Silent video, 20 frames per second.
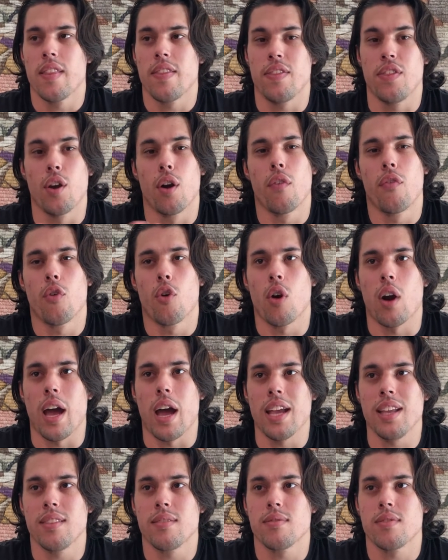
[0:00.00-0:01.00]
Therefore,
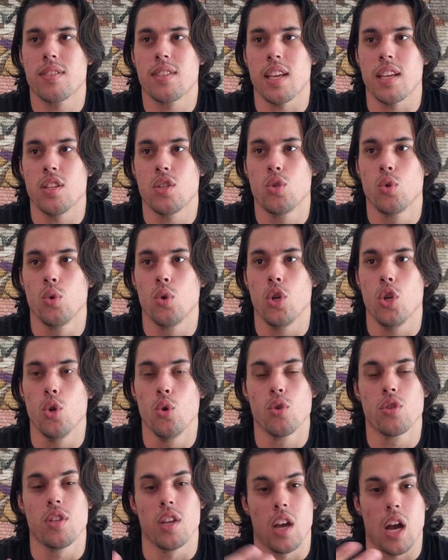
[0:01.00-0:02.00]
I tend to
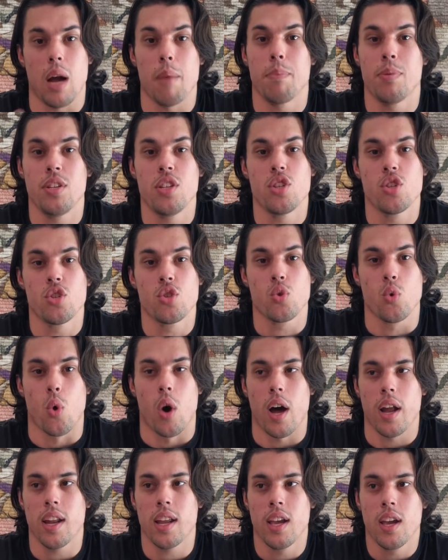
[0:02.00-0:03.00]
use the competition
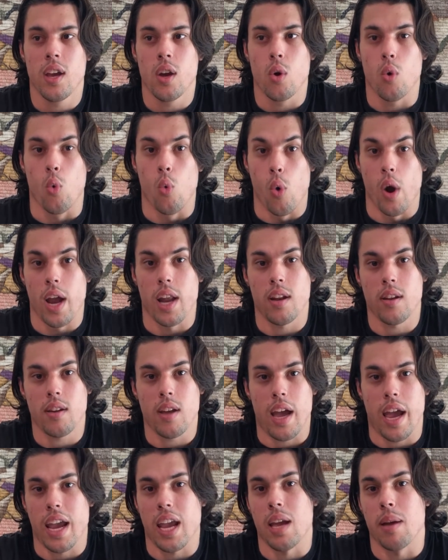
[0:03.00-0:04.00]
squat when
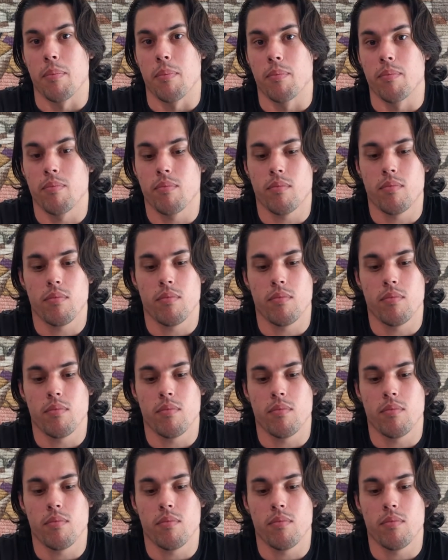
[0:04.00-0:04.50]
I am